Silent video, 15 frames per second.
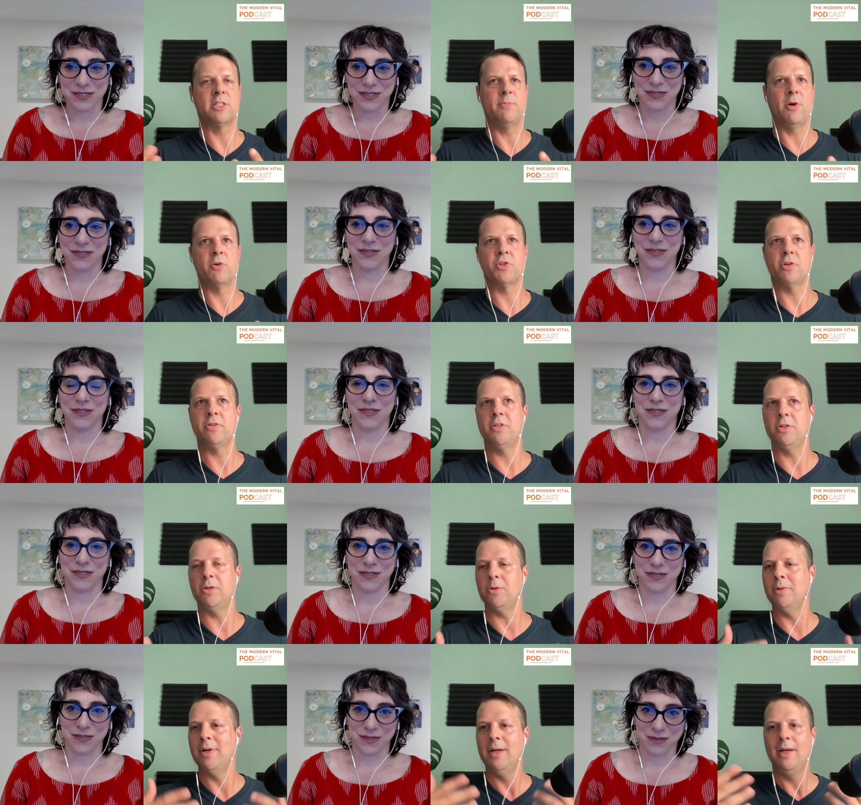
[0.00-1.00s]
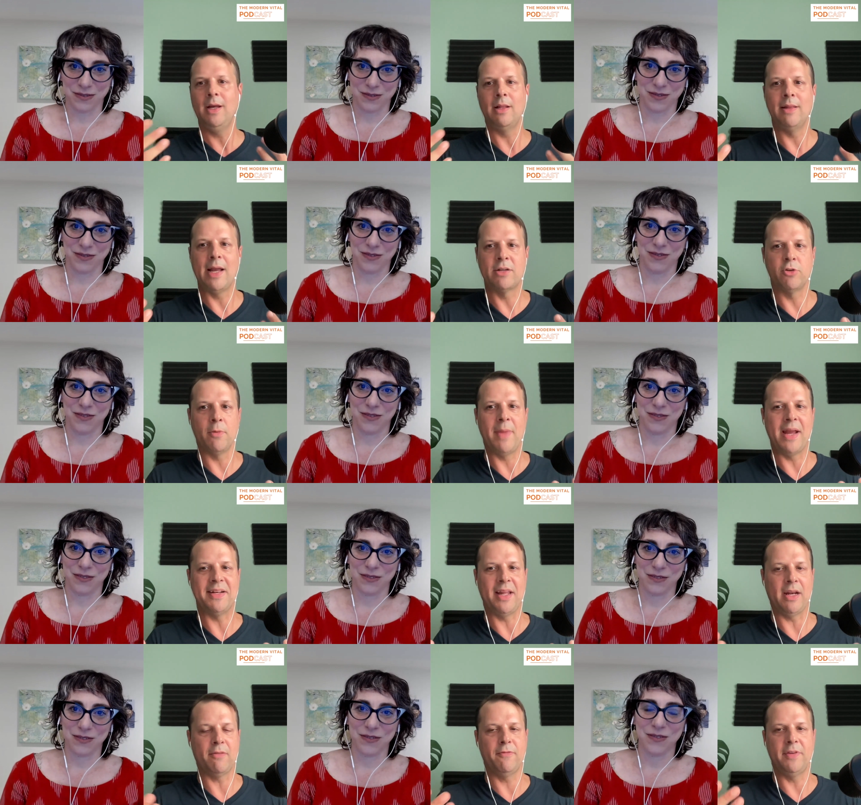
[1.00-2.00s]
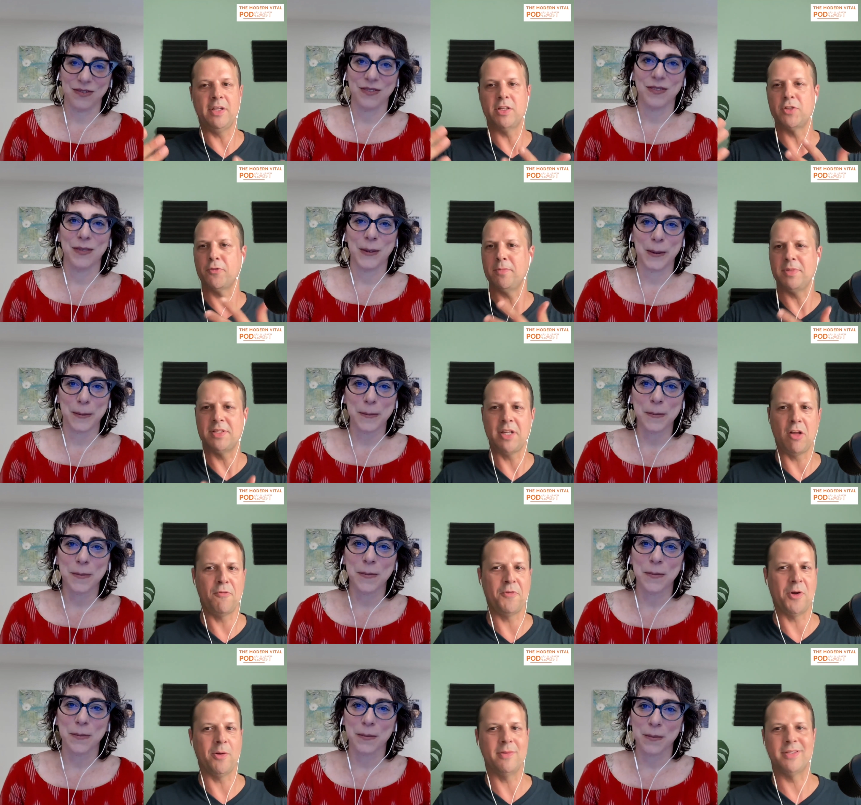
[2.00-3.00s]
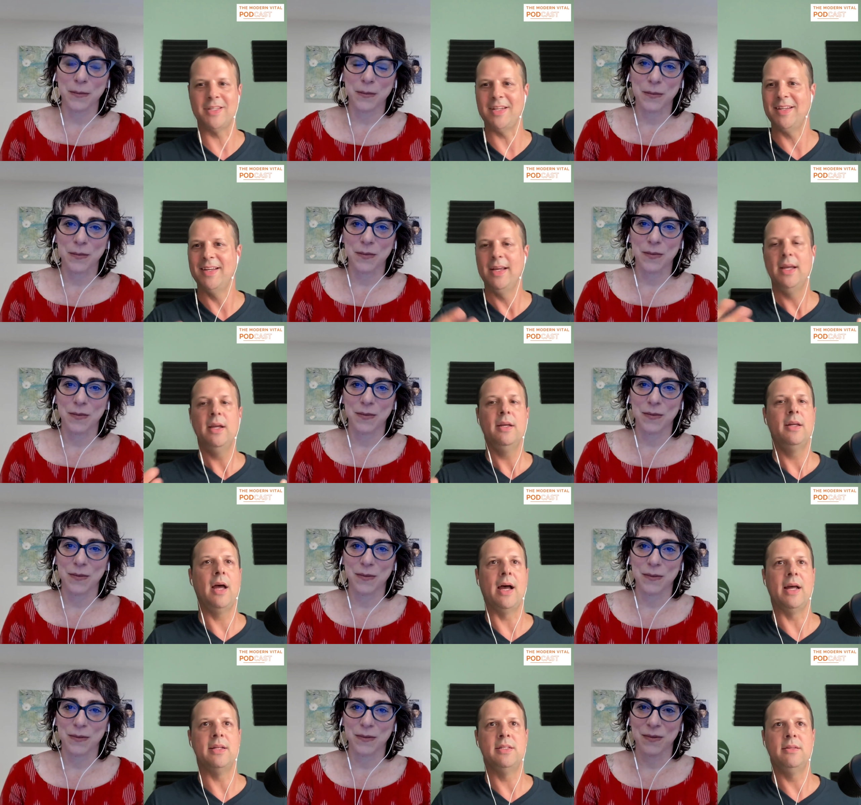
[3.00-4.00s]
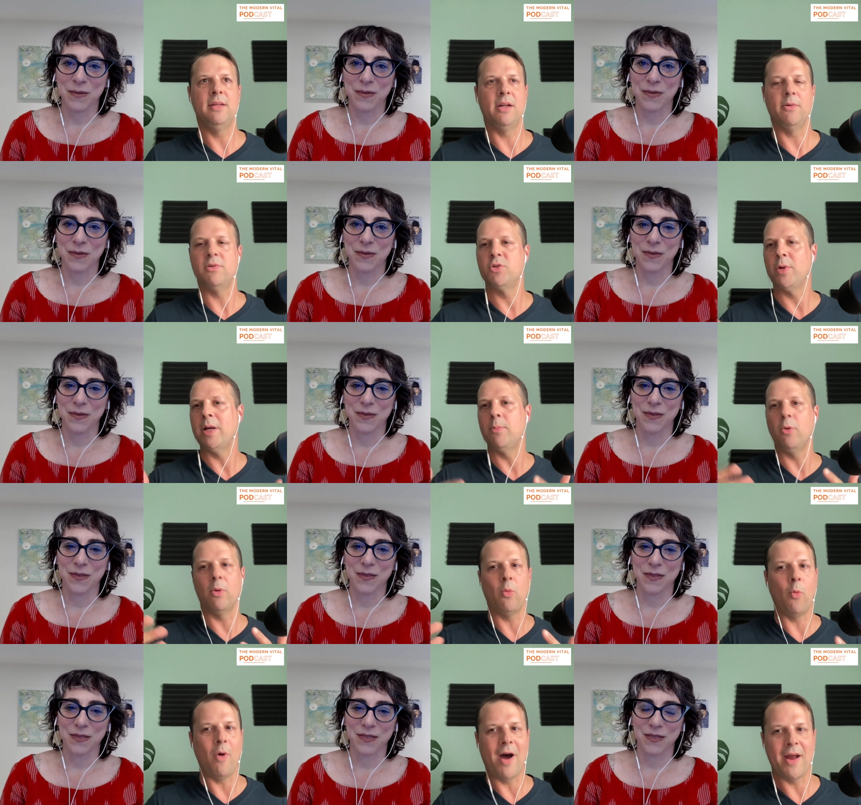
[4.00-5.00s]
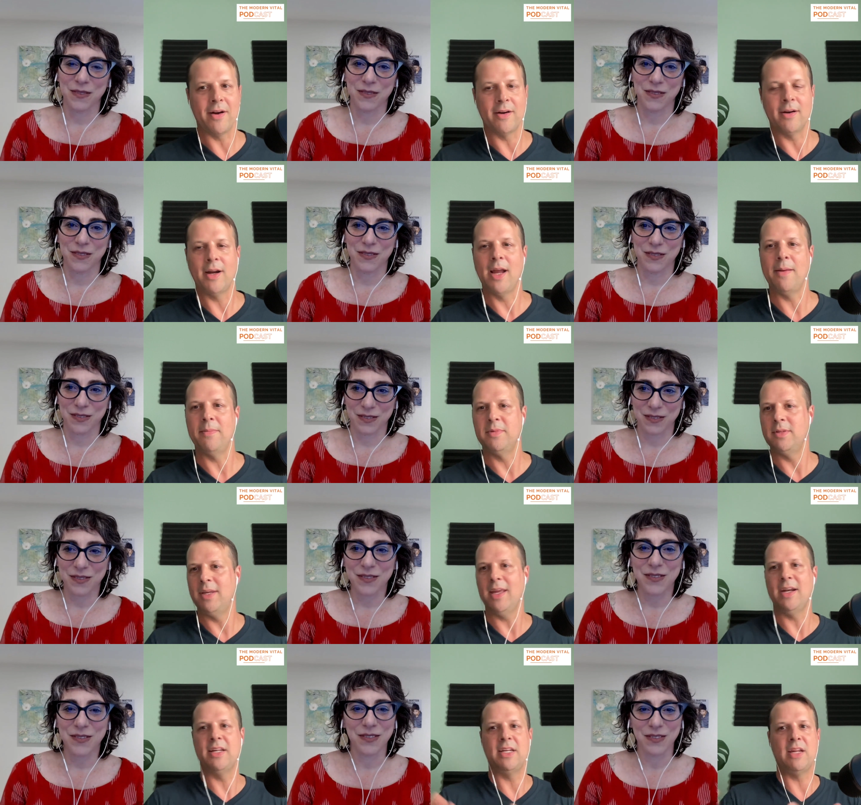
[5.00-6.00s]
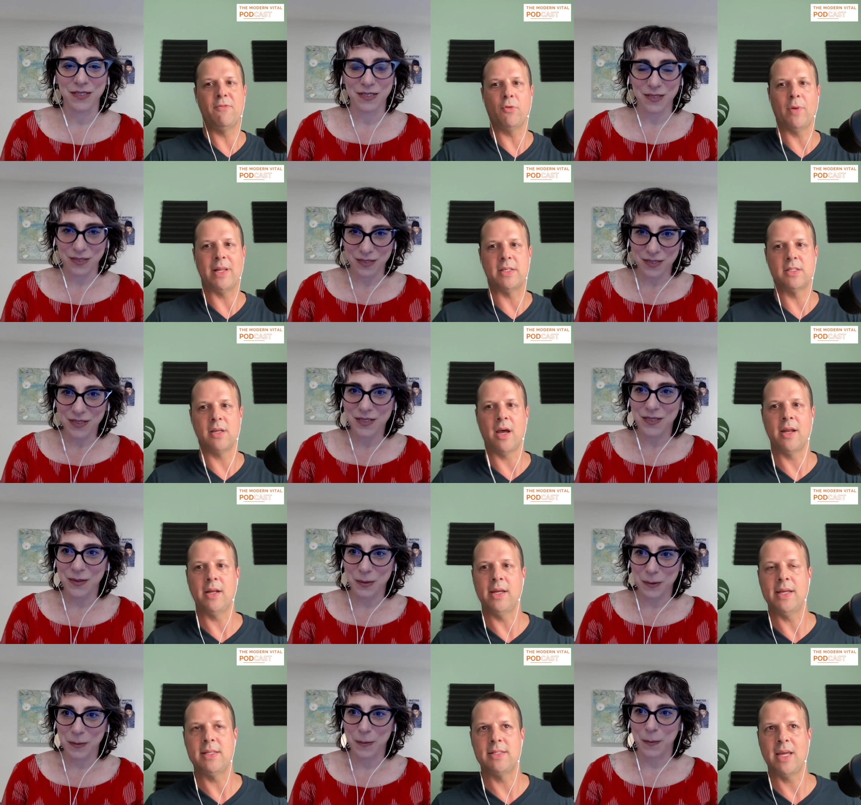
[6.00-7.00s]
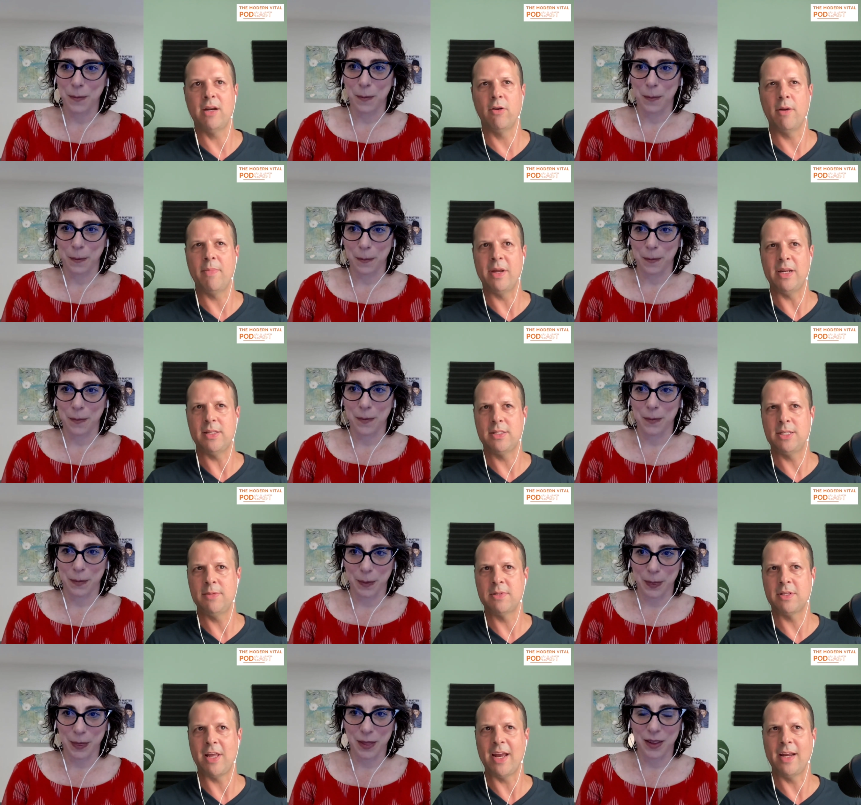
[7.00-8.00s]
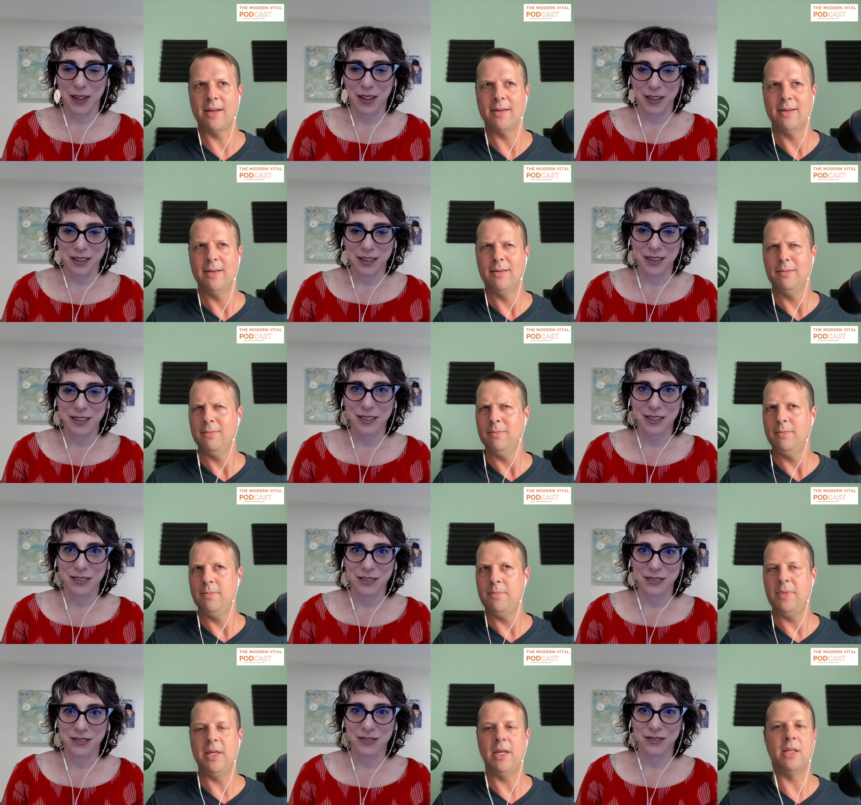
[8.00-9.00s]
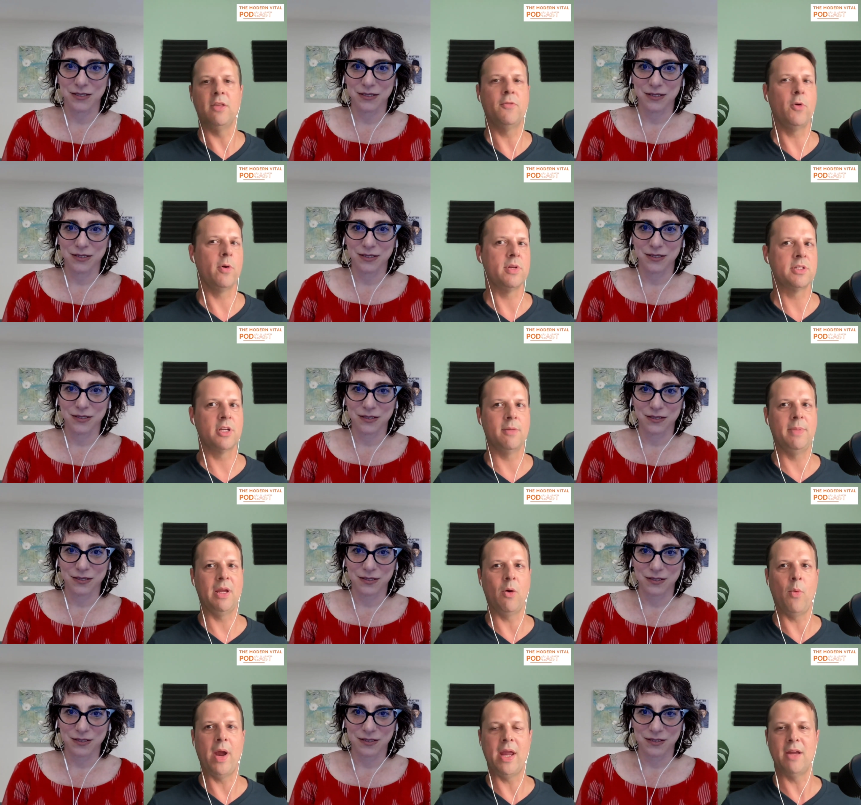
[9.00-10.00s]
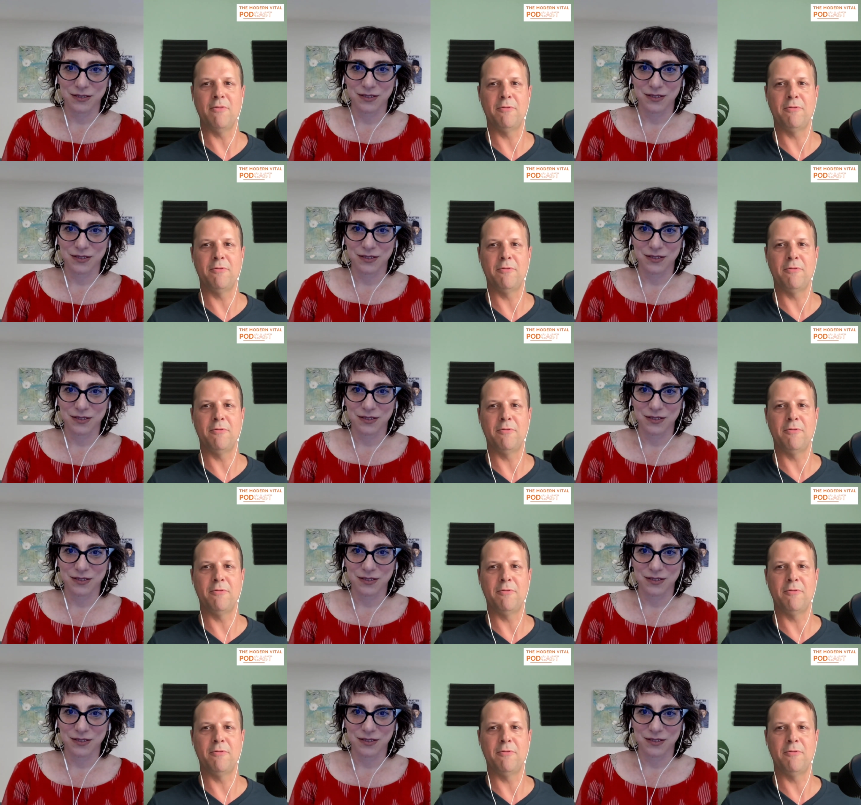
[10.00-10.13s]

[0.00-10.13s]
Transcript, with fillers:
Speaker 1: exposure to electromagnetic fields from cell phones, and uh, you know, drink more water, um, get in an infrared sauna, etc. But it seems like being in the forest could be a way